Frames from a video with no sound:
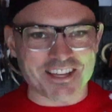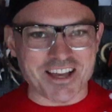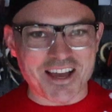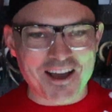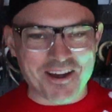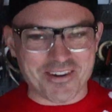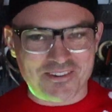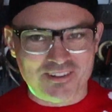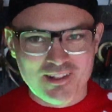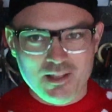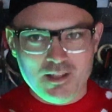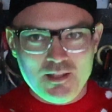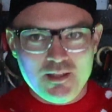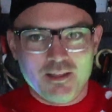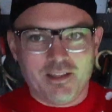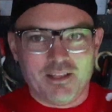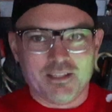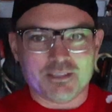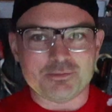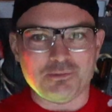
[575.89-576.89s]
it out,
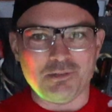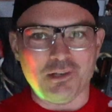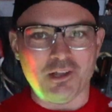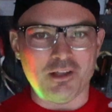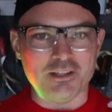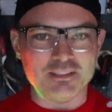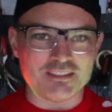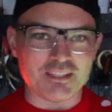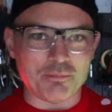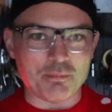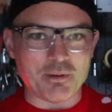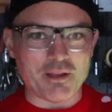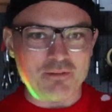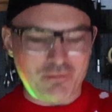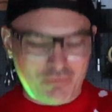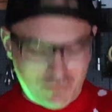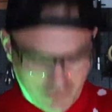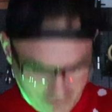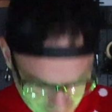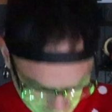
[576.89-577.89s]
this one lights up and
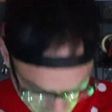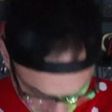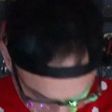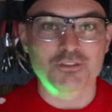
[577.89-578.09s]
everything.